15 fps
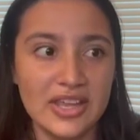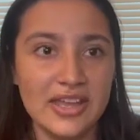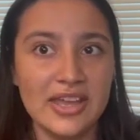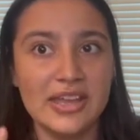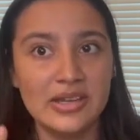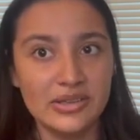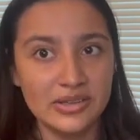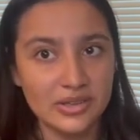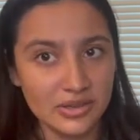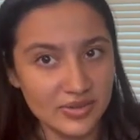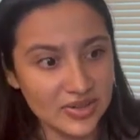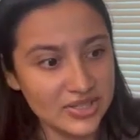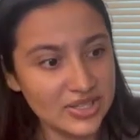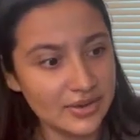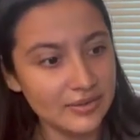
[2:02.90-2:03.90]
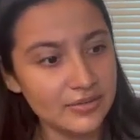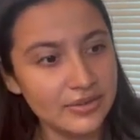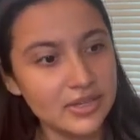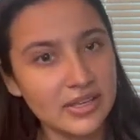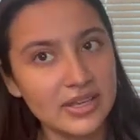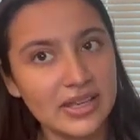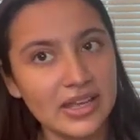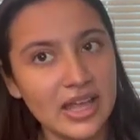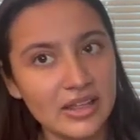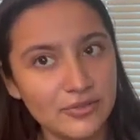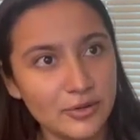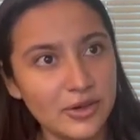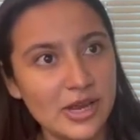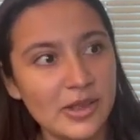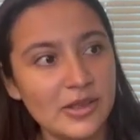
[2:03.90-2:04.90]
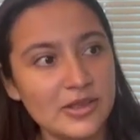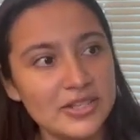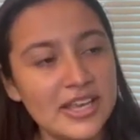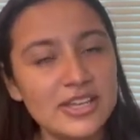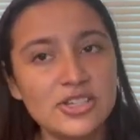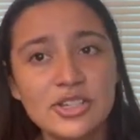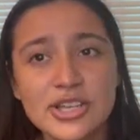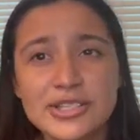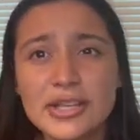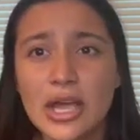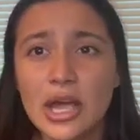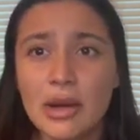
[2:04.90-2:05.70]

and University of California, Los Angeles,